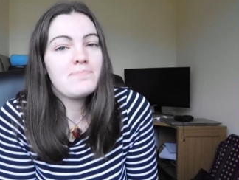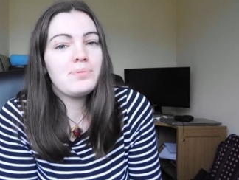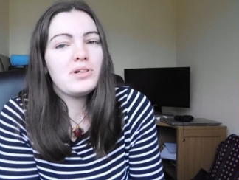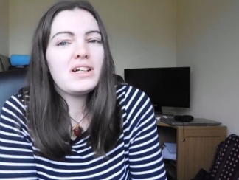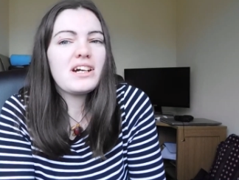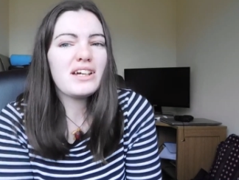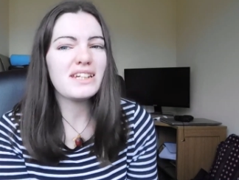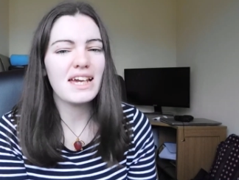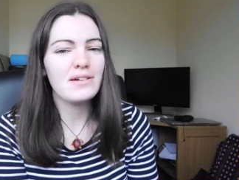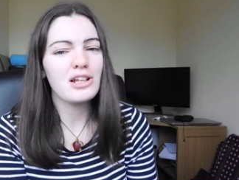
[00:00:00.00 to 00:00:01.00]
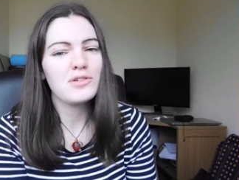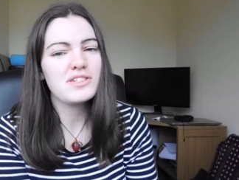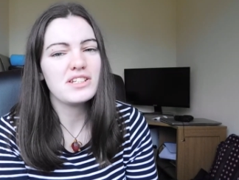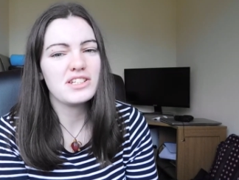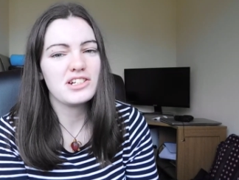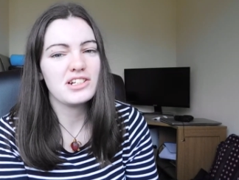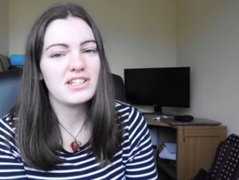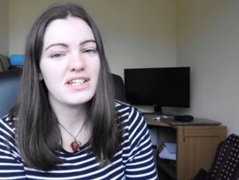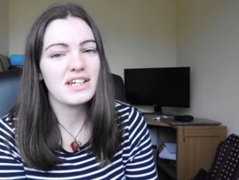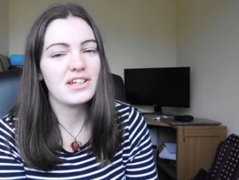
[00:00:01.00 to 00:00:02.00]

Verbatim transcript: but it kind of came close to the 30th